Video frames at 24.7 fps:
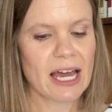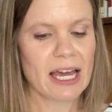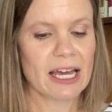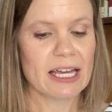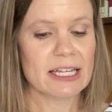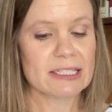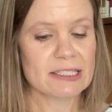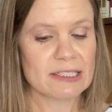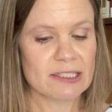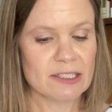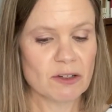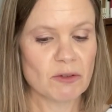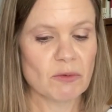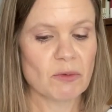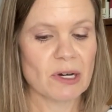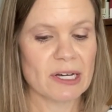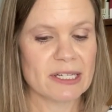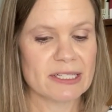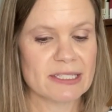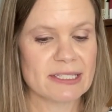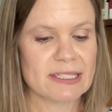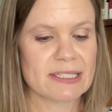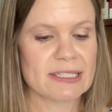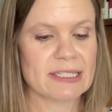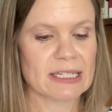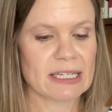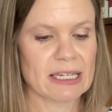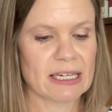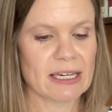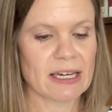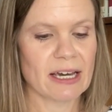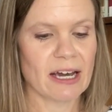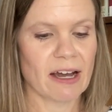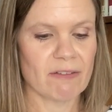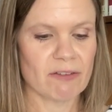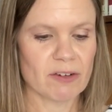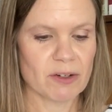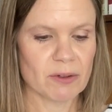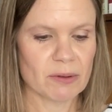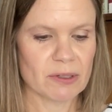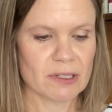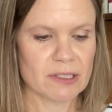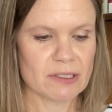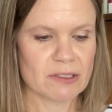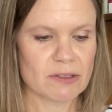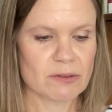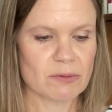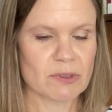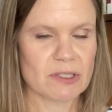it still was sticky
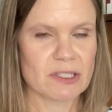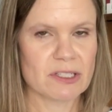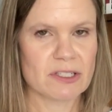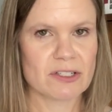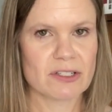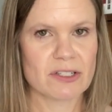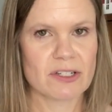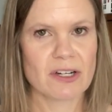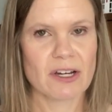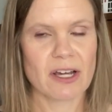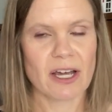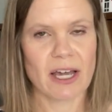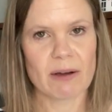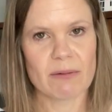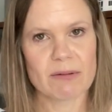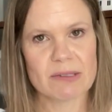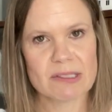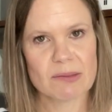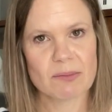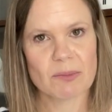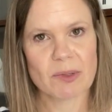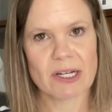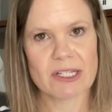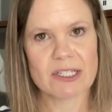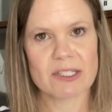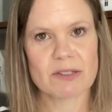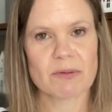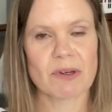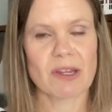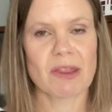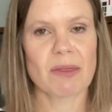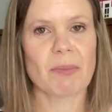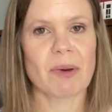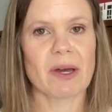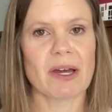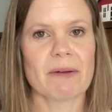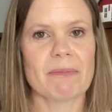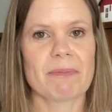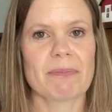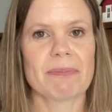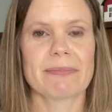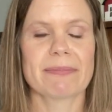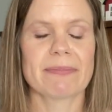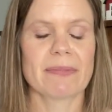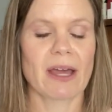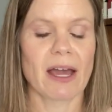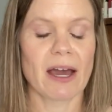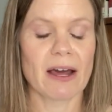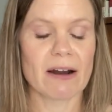afterwards, which I was impressed with, but
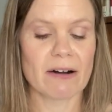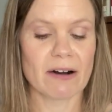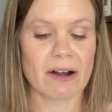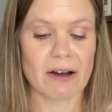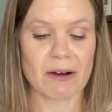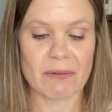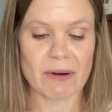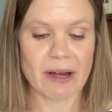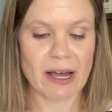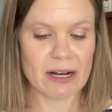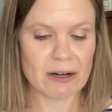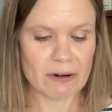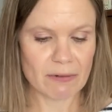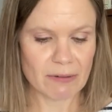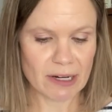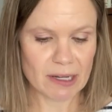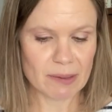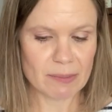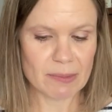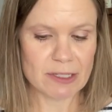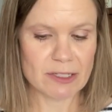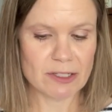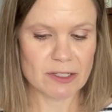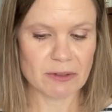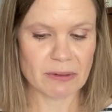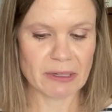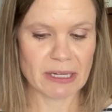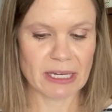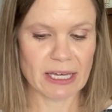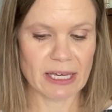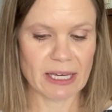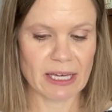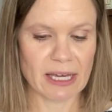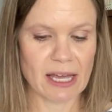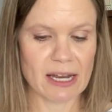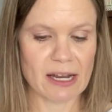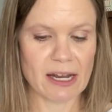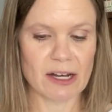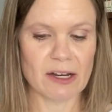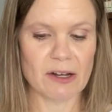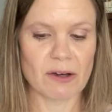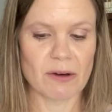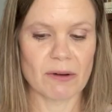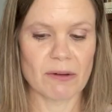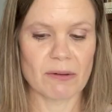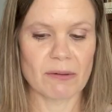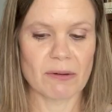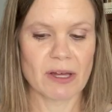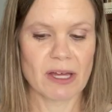I don't know. I don't recommend doing it. And I
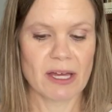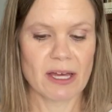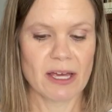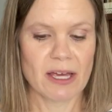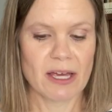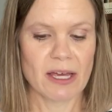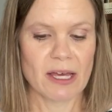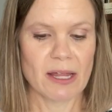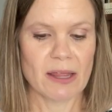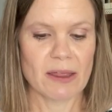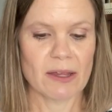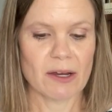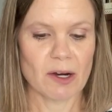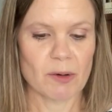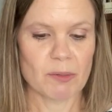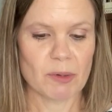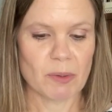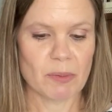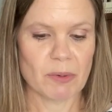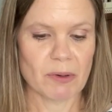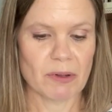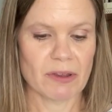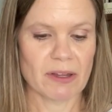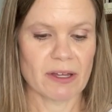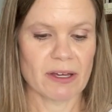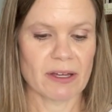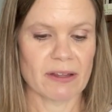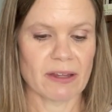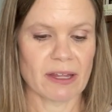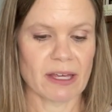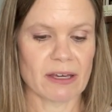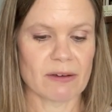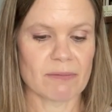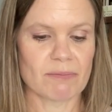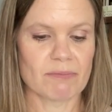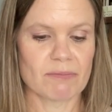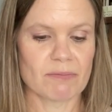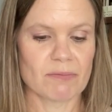know there are people that like